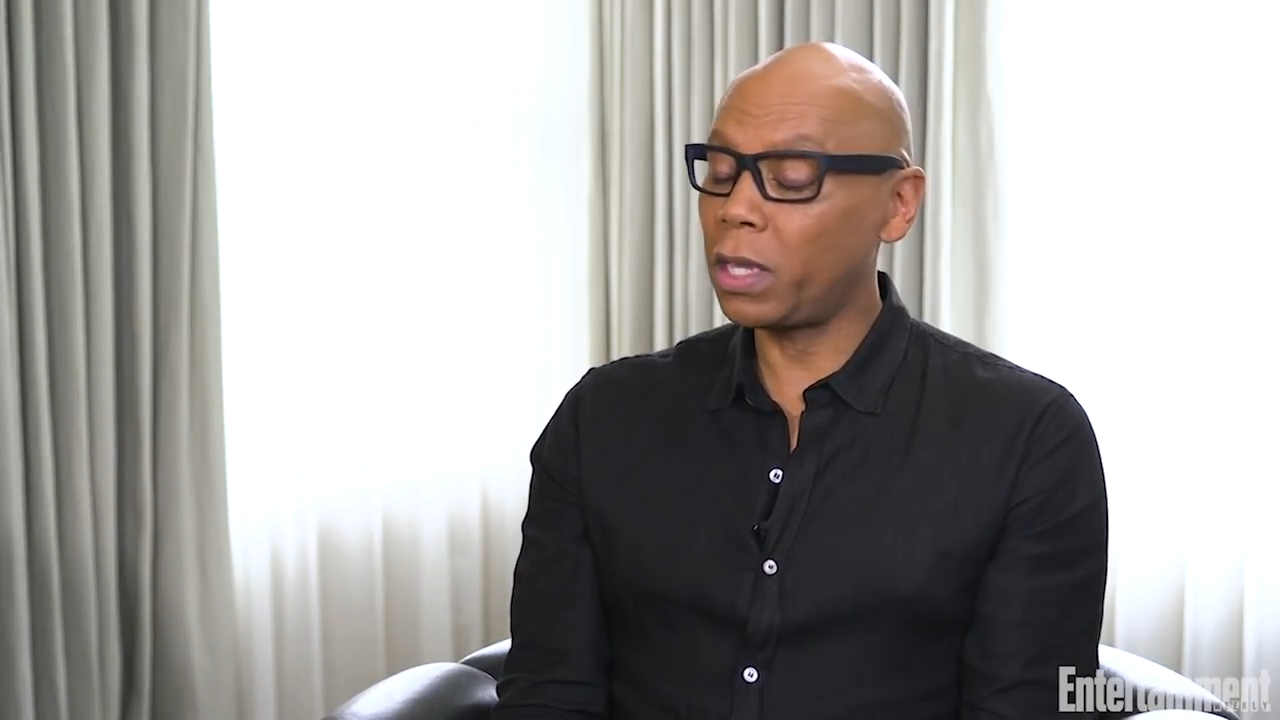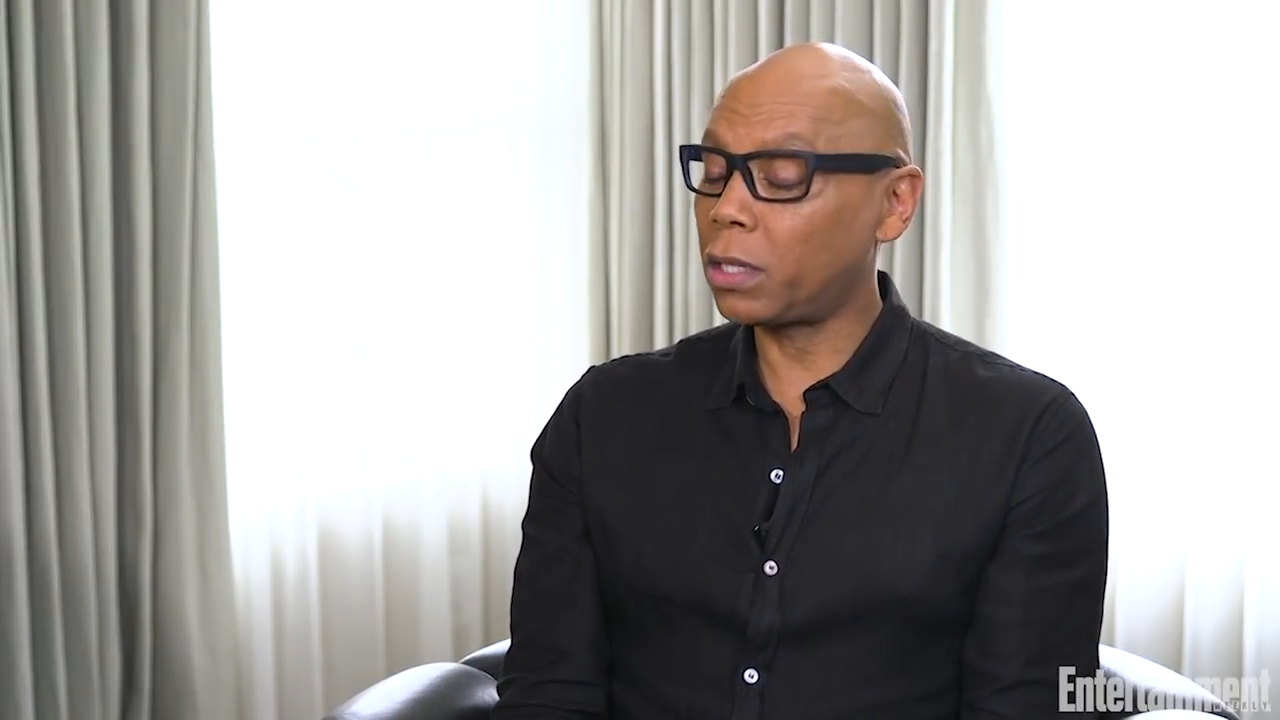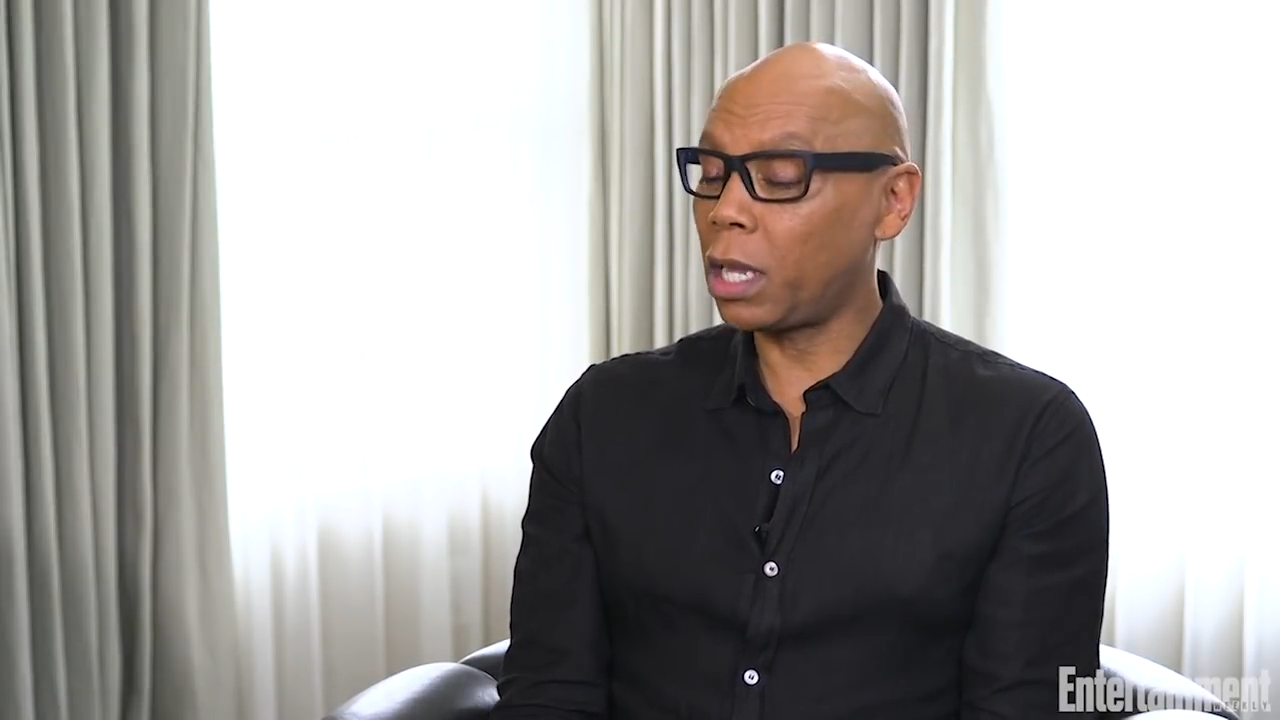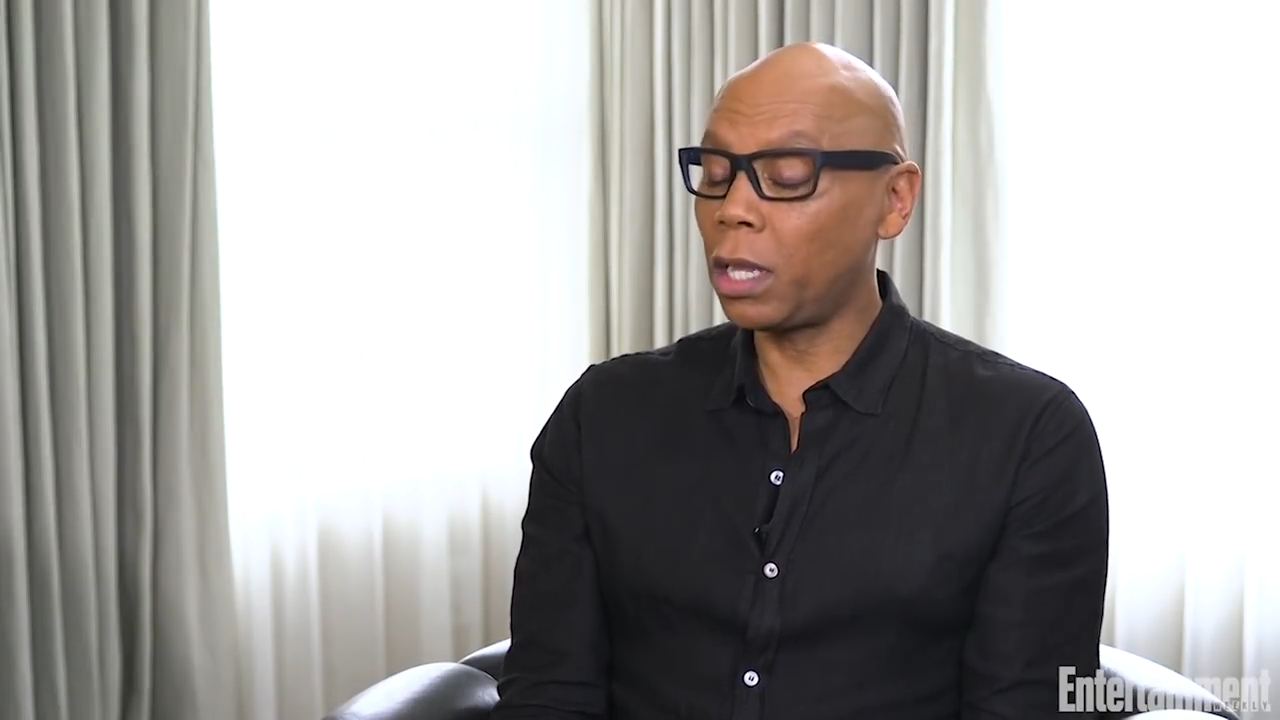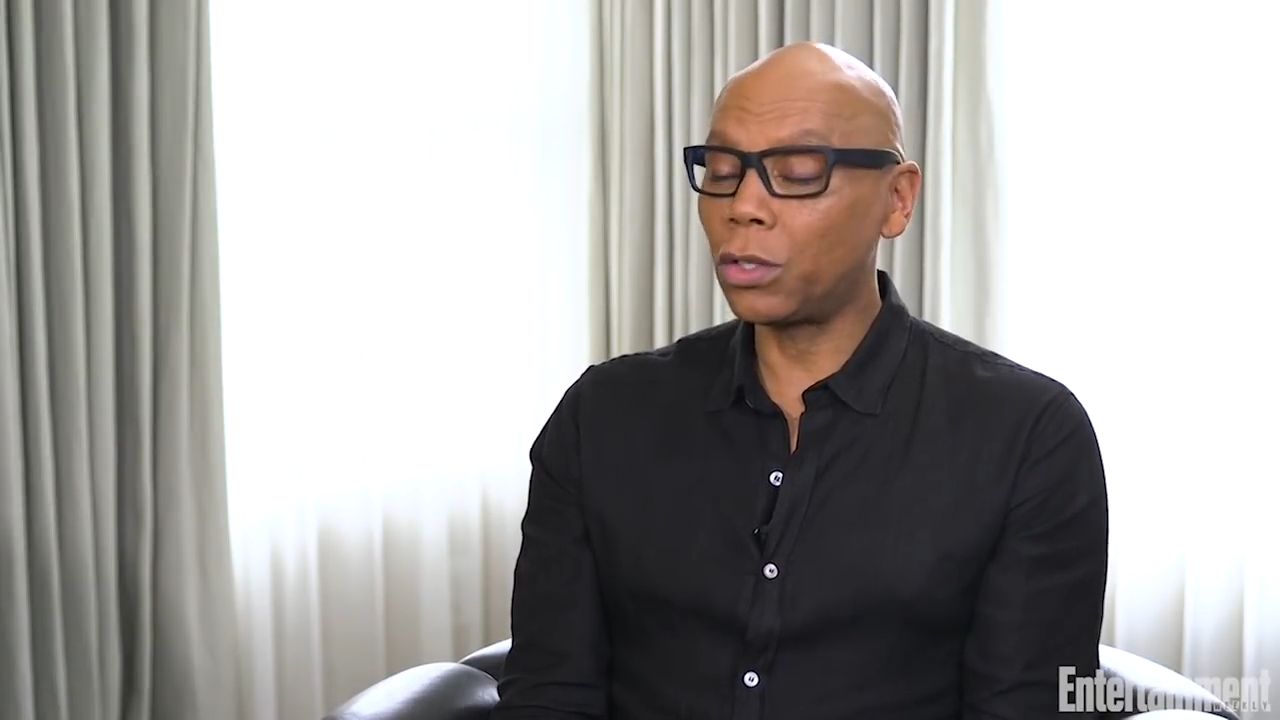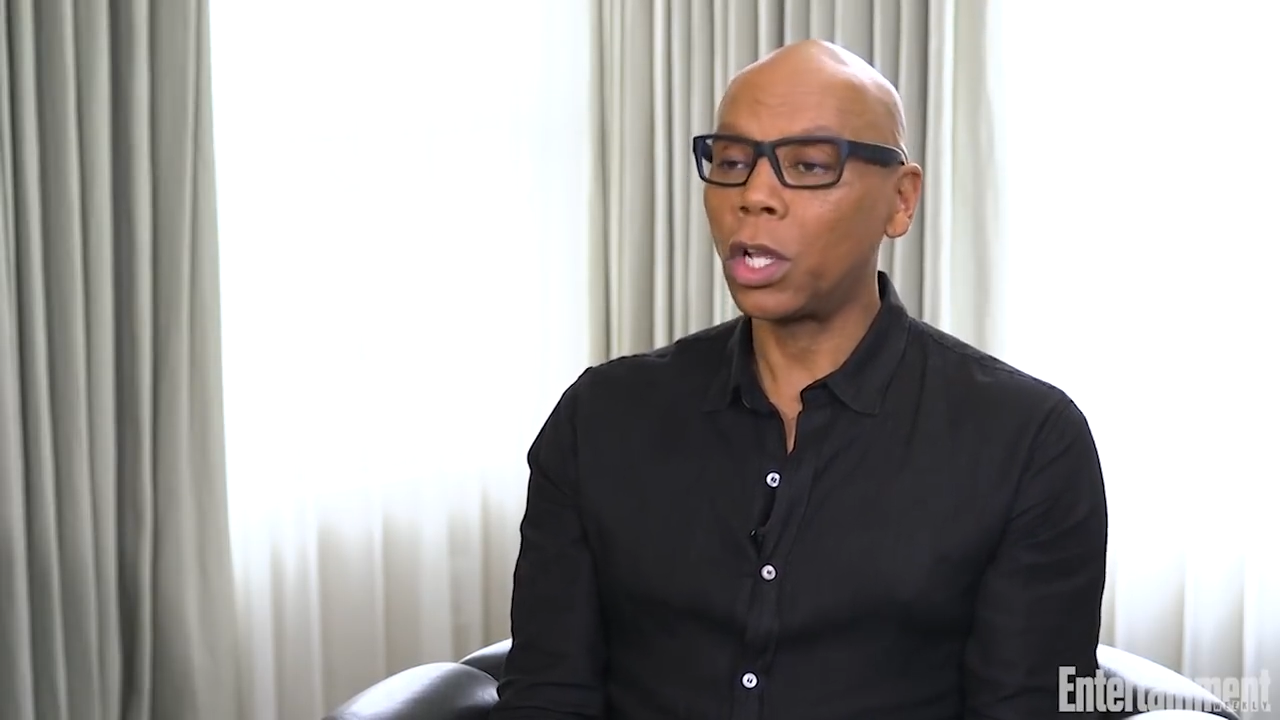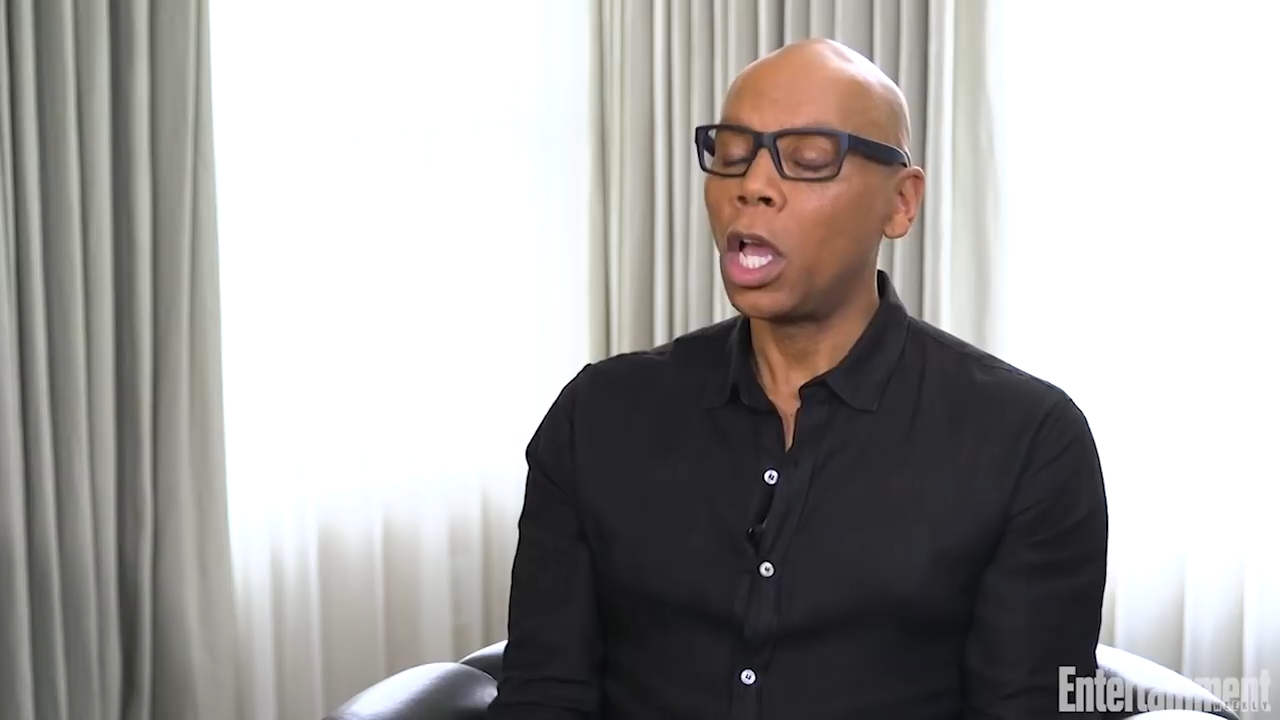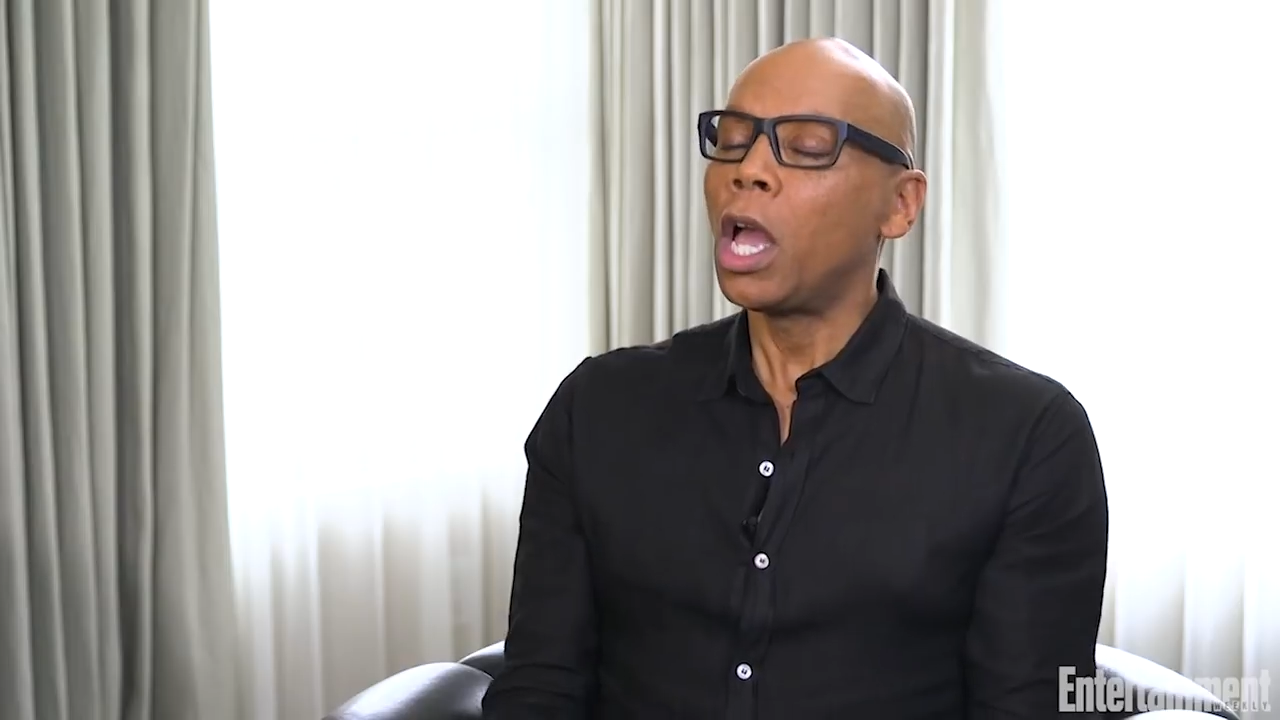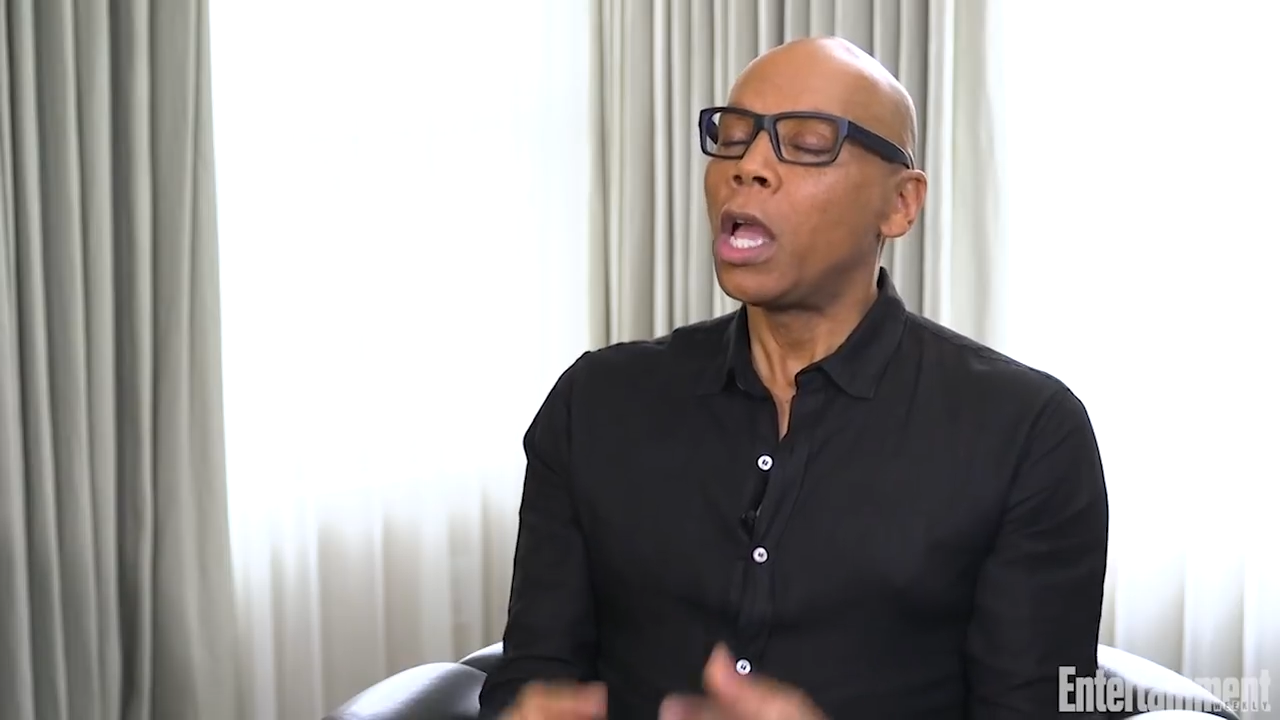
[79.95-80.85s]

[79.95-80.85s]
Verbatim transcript: these kids,